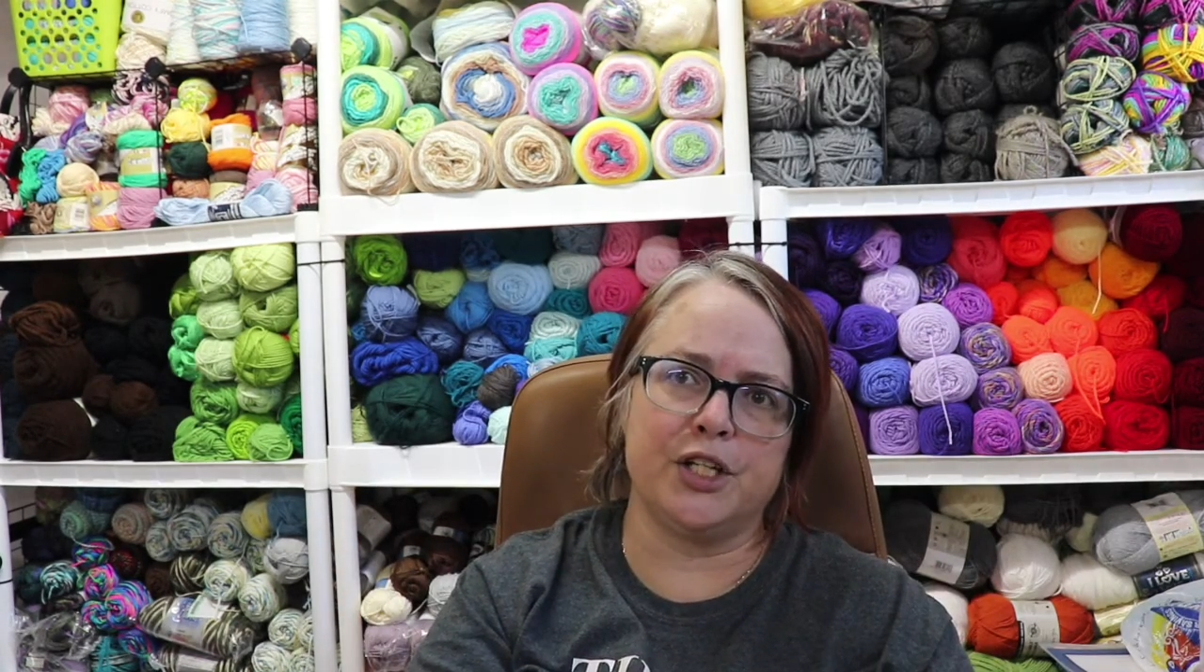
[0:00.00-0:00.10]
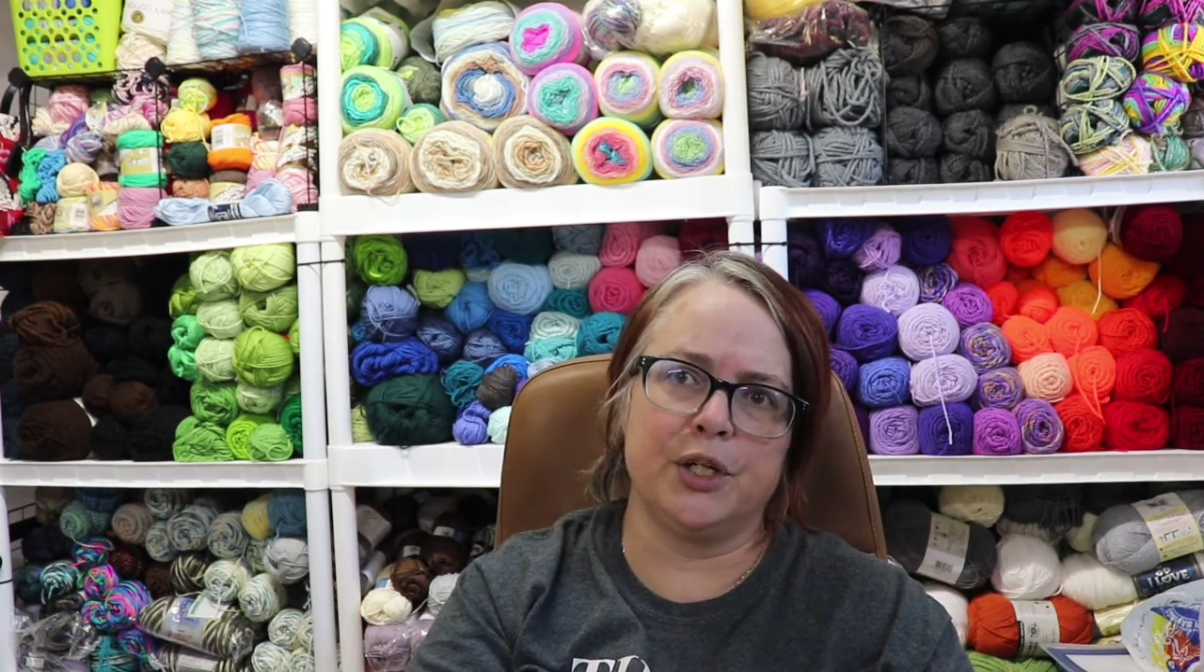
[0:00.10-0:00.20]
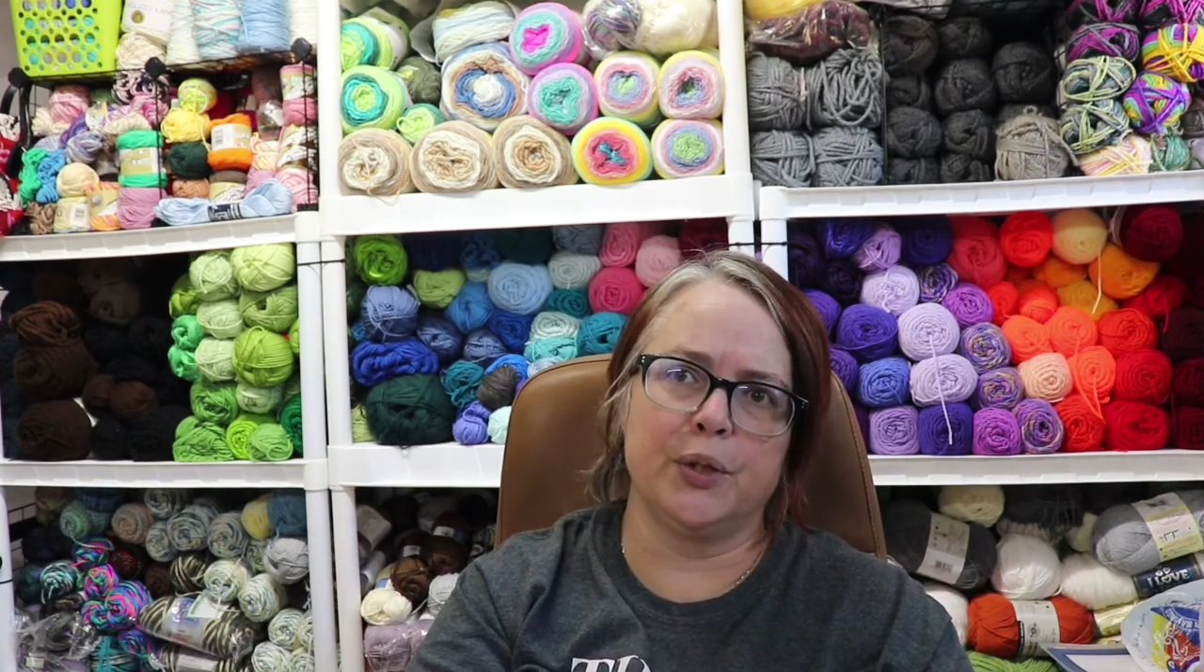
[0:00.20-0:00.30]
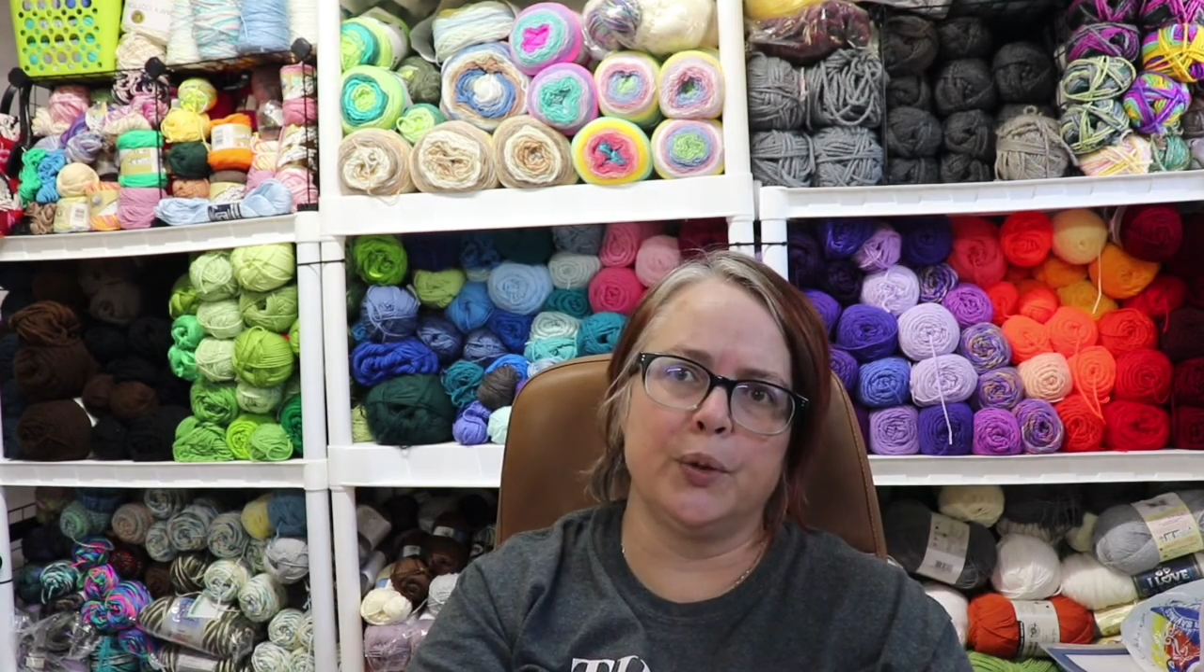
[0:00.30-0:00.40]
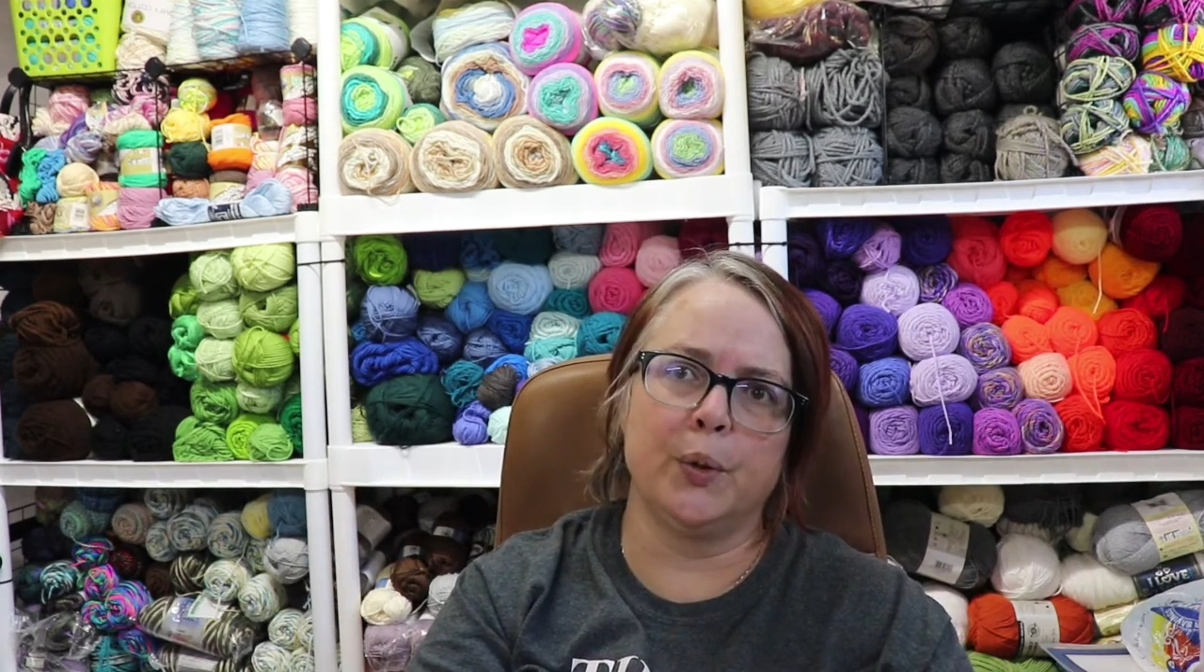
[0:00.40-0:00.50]

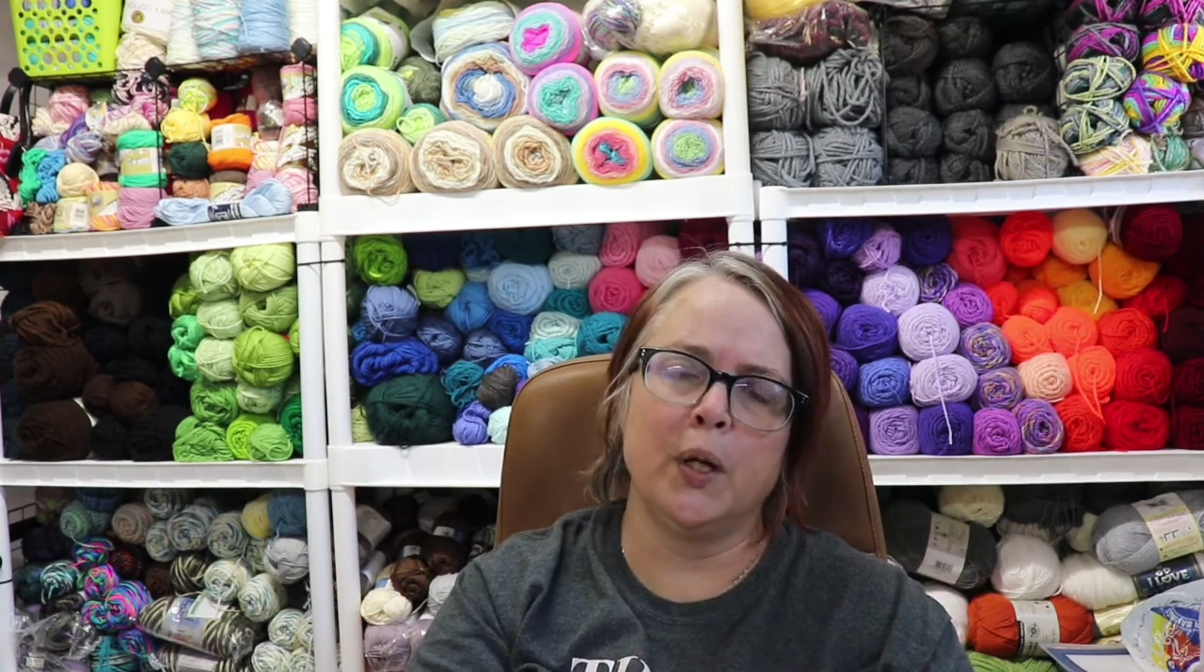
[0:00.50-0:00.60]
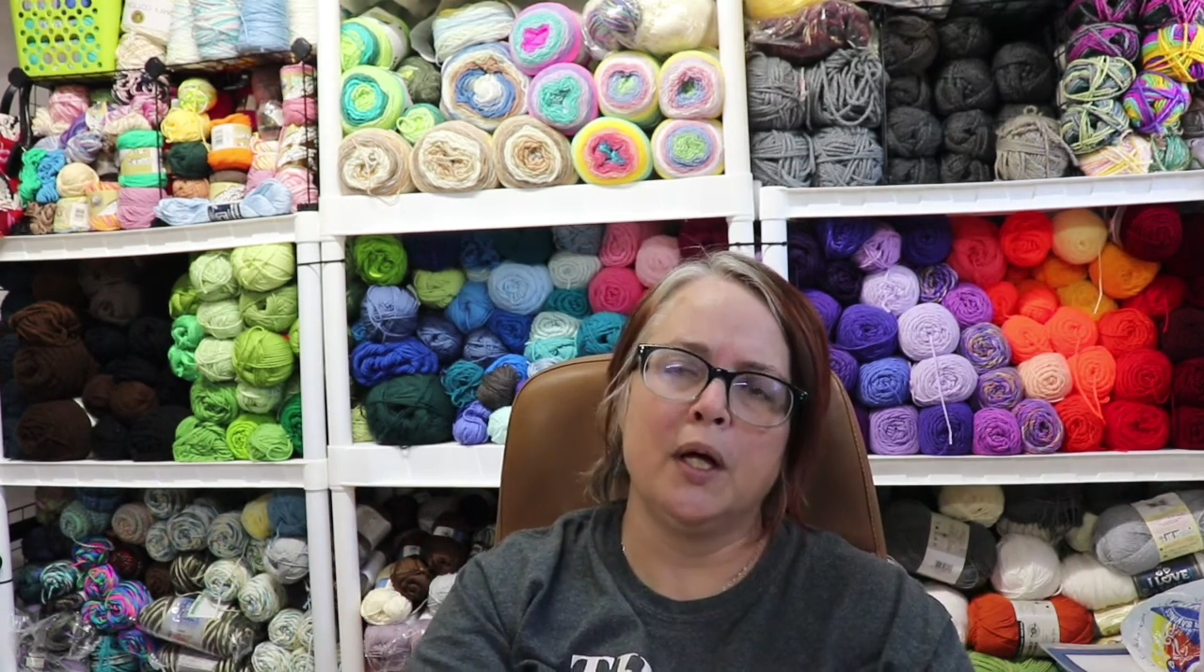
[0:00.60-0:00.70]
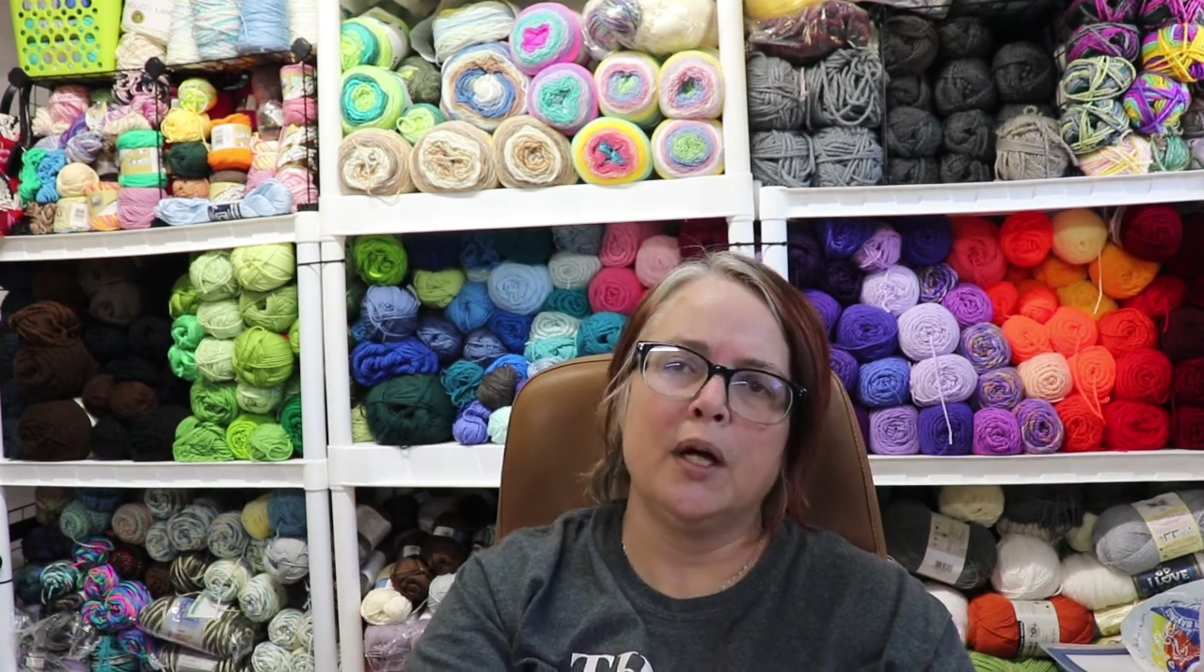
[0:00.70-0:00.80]
you